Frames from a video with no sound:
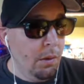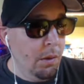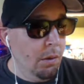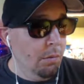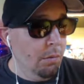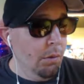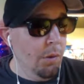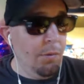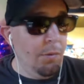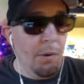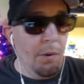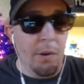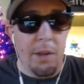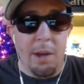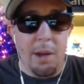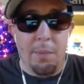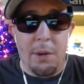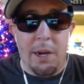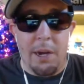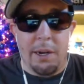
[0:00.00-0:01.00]
we'll throw that
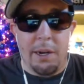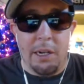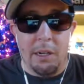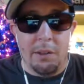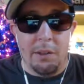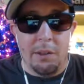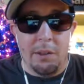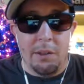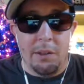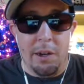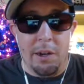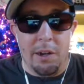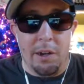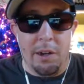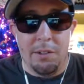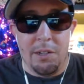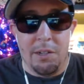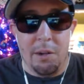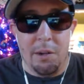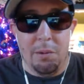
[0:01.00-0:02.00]
back out there in
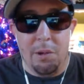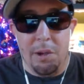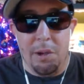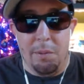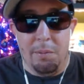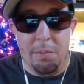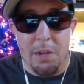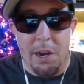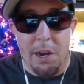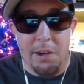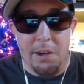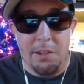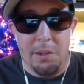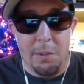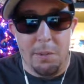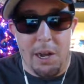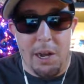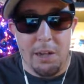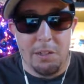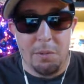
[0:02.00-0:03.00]
FSAA Dynasty
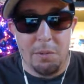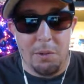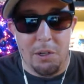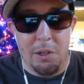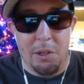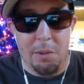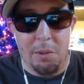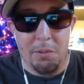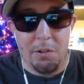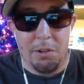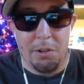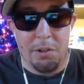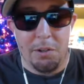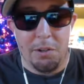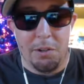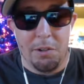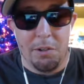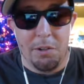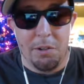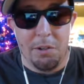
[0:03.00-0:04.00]
Basketball. I'm
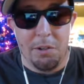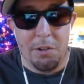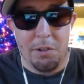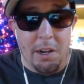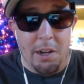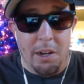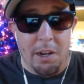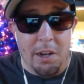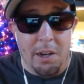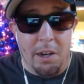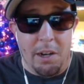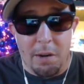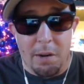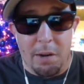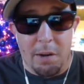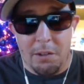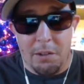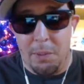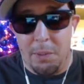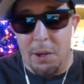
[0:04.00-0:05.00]
sure I
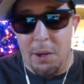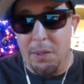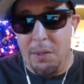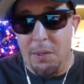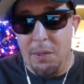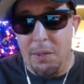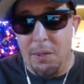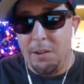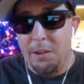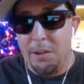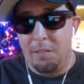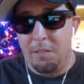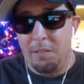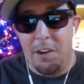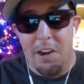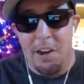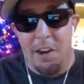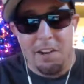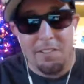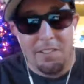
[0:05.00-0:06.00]
overspent in the fucking
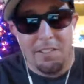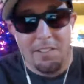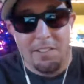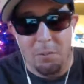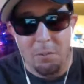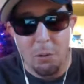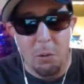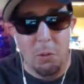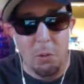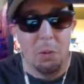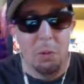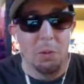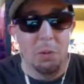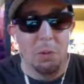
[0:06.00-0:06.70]
draft. Woo.